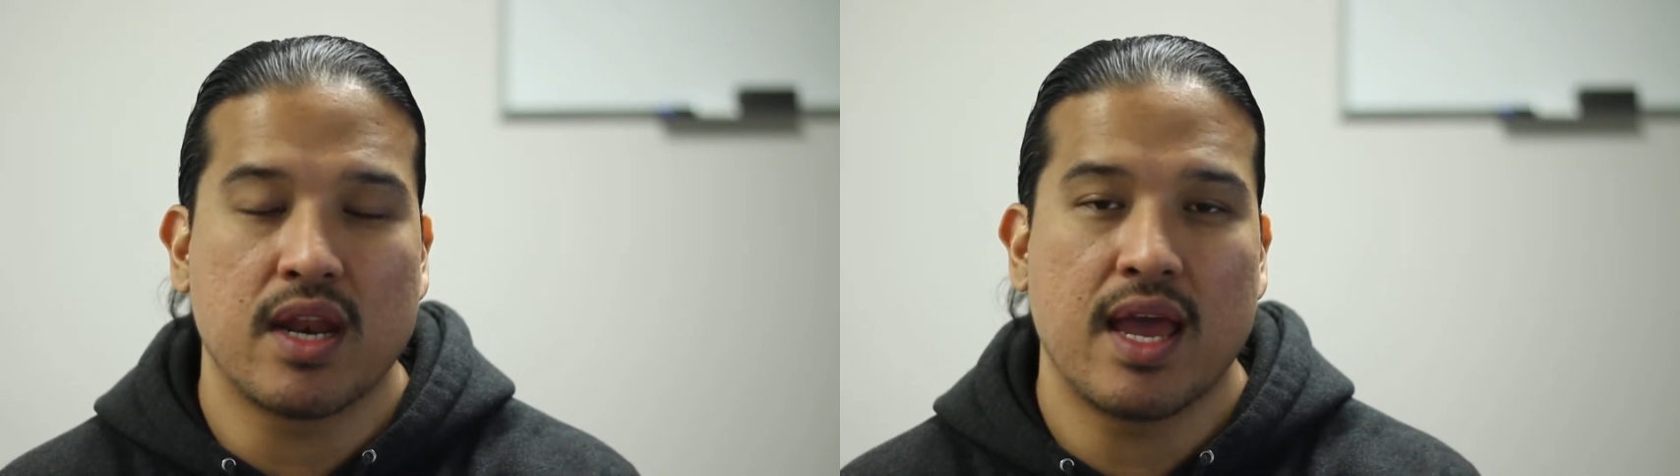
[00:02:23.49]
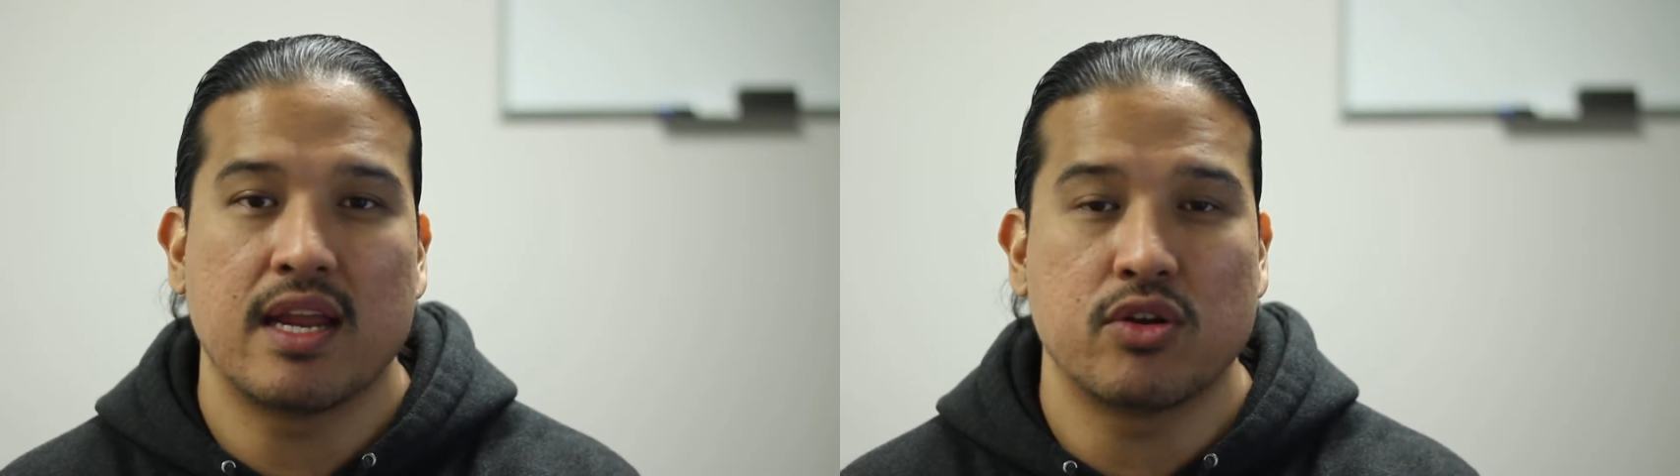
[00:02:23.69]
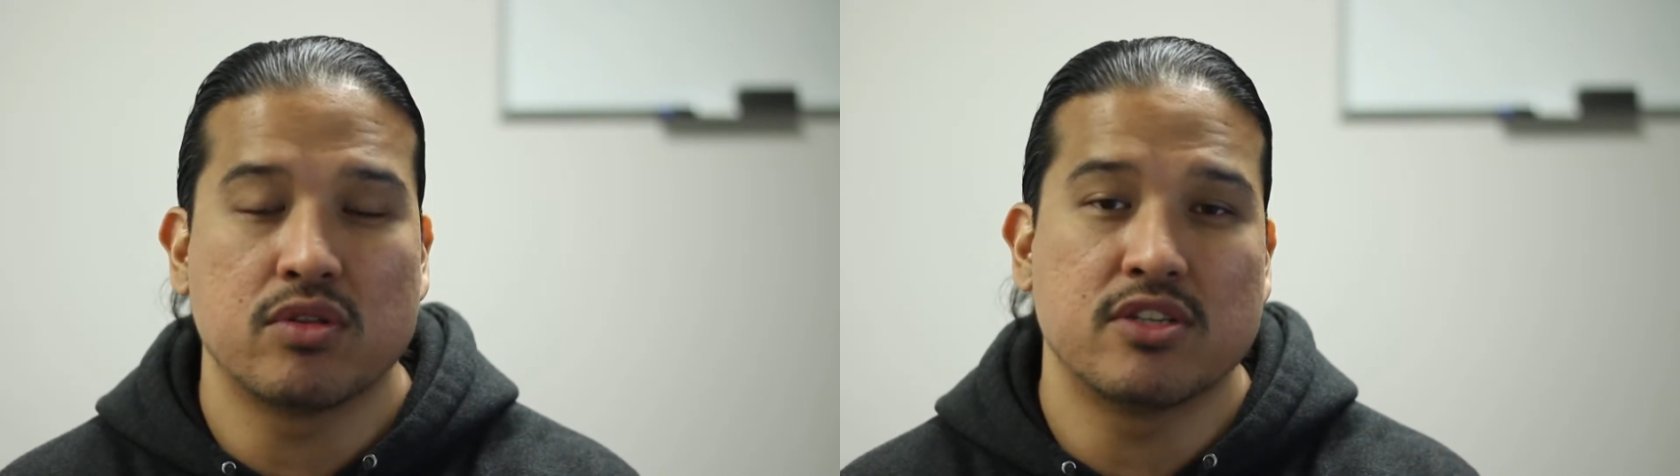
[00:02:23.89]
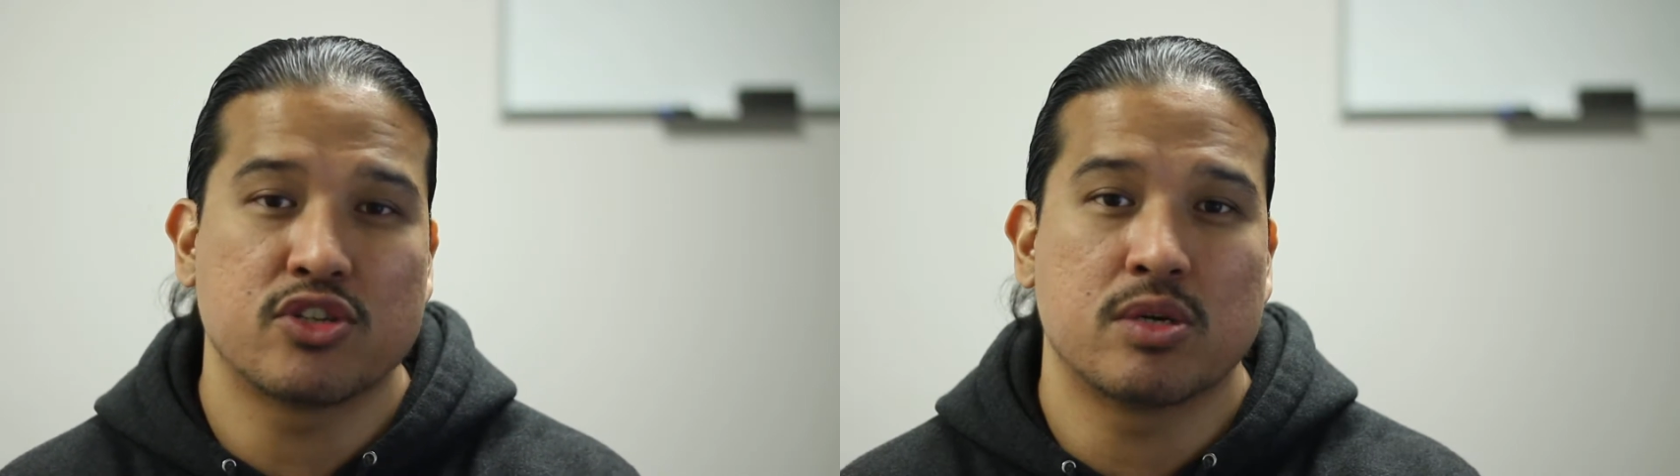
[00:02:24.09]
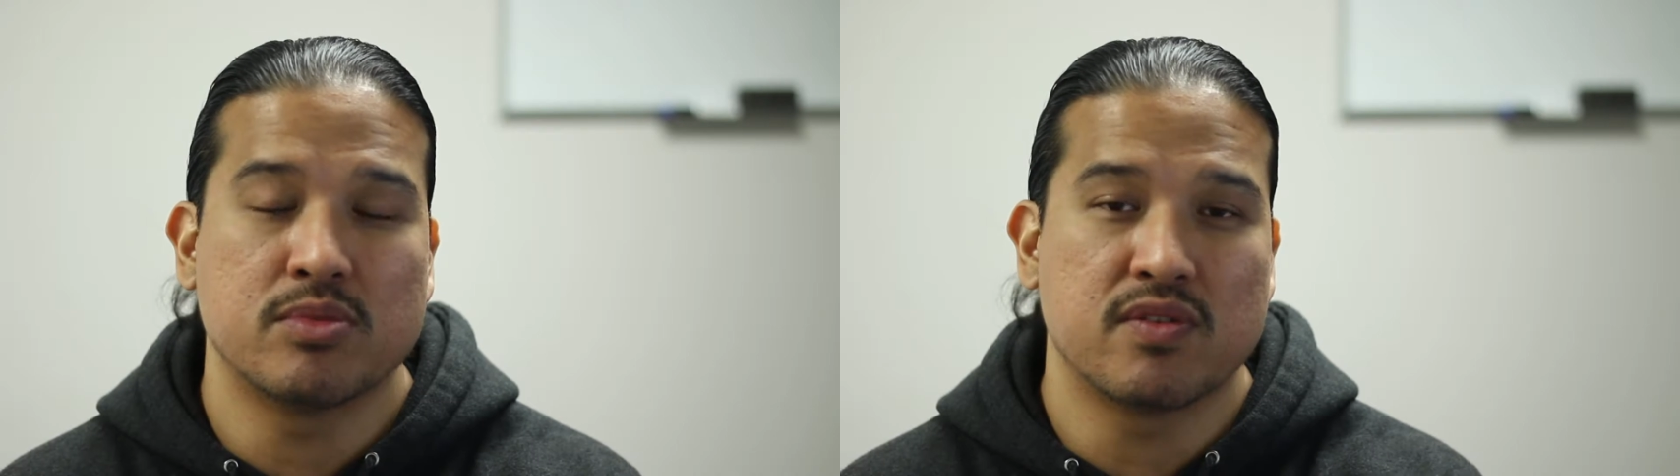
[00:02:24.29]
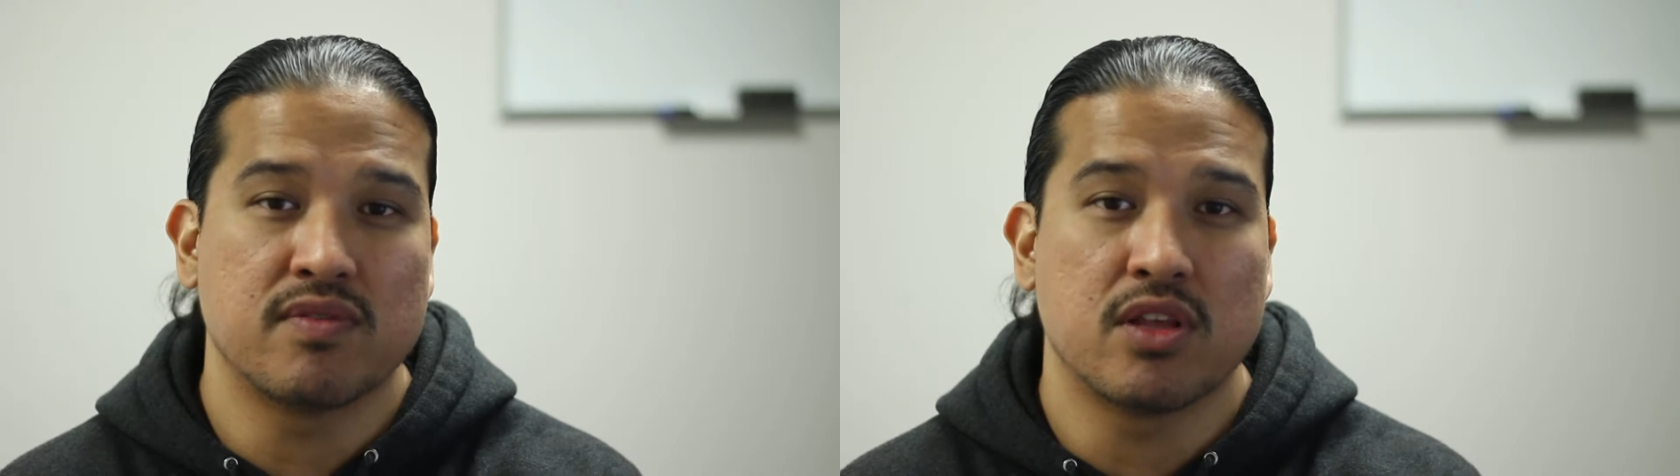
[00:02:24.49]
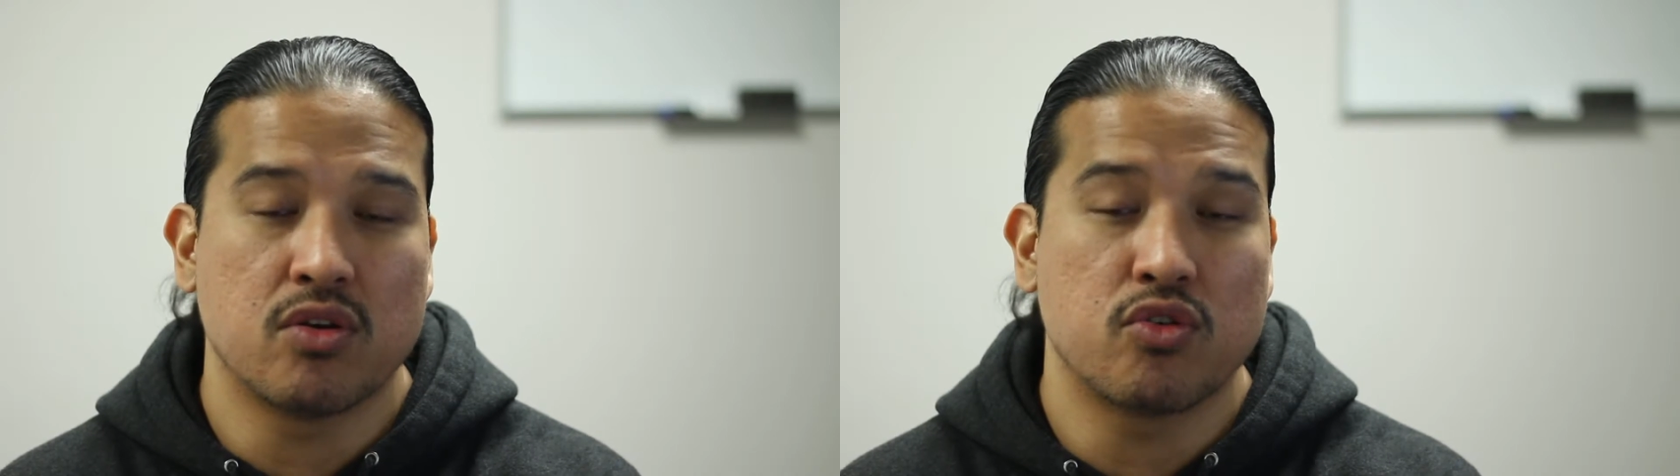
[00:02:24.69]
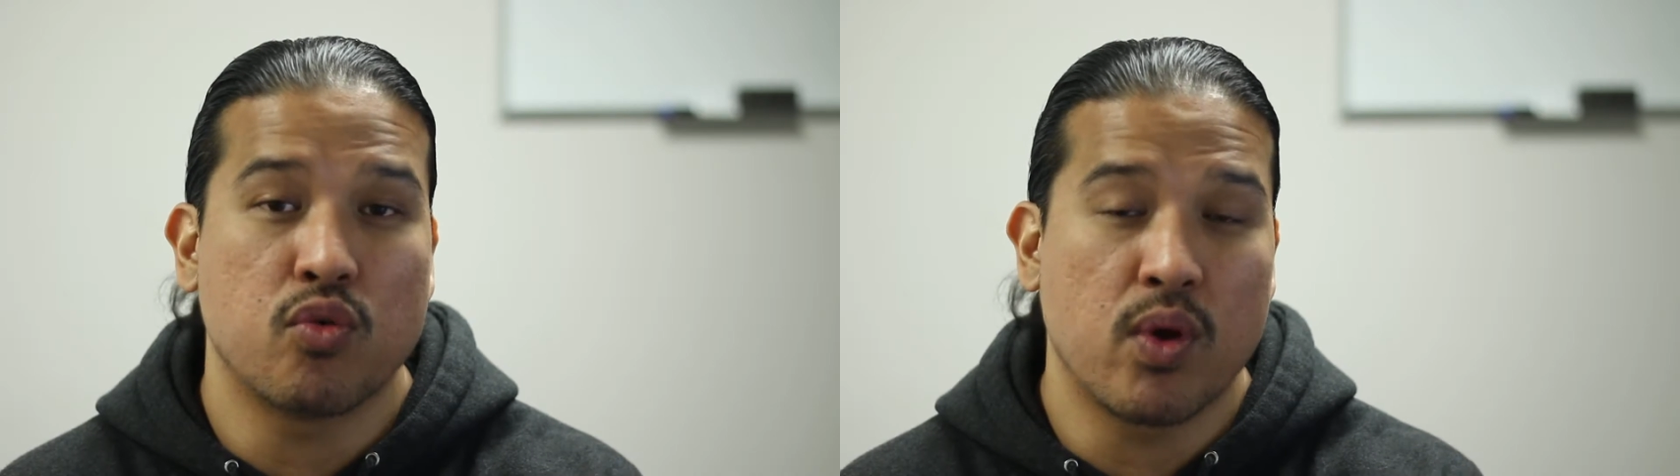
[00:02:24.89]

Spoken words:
handle in terms of load or